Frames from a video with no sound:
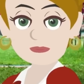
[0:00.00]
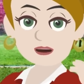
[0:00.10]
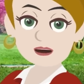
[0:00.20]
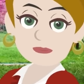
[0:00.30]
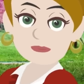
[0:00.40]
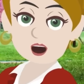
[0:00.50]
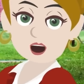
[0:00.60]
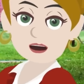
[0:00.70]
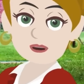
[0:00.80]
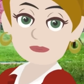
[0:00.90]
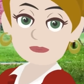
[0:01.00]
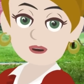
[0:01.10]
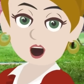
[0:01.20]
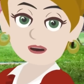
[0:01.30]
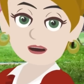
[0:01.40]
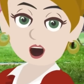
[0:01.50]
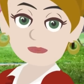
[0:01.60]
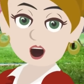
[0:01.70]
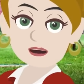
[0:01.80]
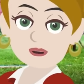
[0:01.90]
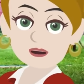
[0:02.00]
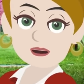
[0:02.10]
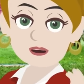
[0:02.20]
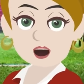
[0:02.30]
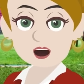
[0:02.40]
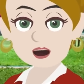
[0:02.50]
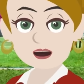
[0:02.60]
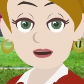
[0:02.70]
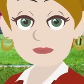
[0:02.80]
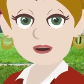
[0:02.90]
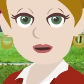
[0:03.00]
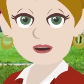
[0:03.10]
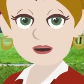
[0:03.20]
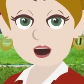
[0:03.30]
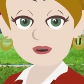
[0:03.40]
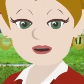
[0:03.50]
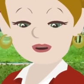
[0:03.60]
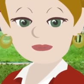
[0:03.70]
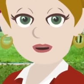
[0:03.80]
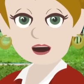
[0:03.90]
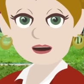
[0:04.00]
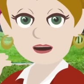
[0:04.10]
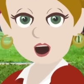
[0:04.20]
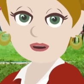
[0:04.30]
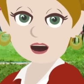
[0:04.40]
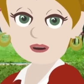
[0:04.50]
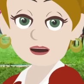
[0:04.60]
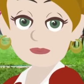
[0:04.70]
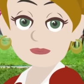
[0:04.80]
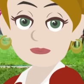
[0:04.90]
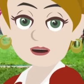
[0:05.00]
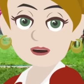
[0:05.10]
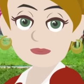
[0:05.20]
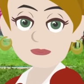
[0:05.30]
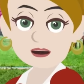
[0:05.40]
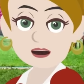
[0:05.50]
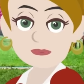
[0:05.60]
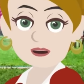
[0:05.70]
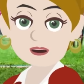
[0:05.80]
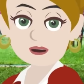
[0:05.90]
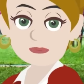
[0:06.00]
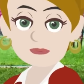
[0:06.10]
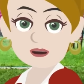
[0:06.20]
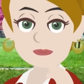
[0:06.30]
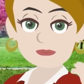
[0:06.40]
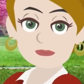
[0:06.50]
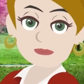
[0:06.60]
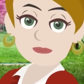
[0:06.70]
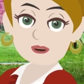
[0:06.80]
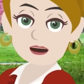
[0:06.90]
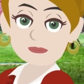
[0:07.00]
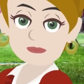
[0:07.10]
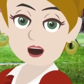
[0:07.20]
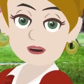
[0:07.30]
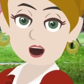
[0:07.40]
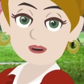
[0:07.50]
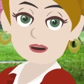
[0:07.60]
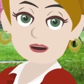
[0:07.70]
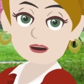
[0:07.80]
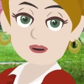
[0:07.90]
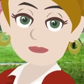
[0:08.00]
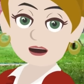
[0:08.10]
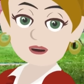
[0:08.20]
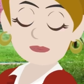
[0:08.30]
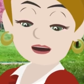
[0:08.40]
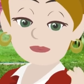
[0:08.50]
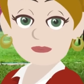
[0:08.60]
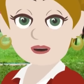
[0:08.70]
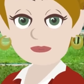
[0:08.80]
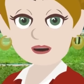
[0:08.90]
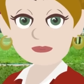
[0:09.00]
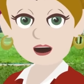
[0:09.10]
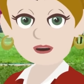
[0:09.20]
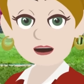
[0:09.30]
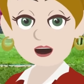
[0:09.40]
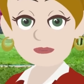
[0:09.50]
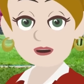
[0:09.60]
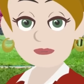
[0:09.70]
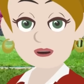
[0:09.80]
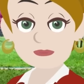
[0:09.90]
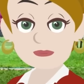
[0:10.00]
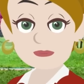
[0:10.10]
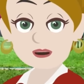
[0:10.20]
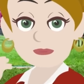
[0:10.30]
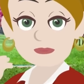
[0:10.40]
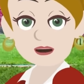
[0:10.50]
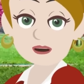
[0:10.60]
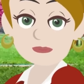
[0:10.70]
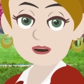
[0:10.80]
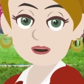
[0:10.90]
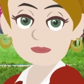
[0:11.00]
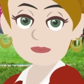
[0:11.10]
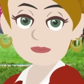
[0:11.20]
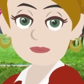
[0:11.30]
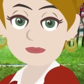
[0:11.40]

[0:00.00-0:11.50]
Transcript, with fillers: You choose what you make active in your vibration. What you make active in your vibration must come to you, you see. But we want you to understand this is something so big and this is the perfect time to say it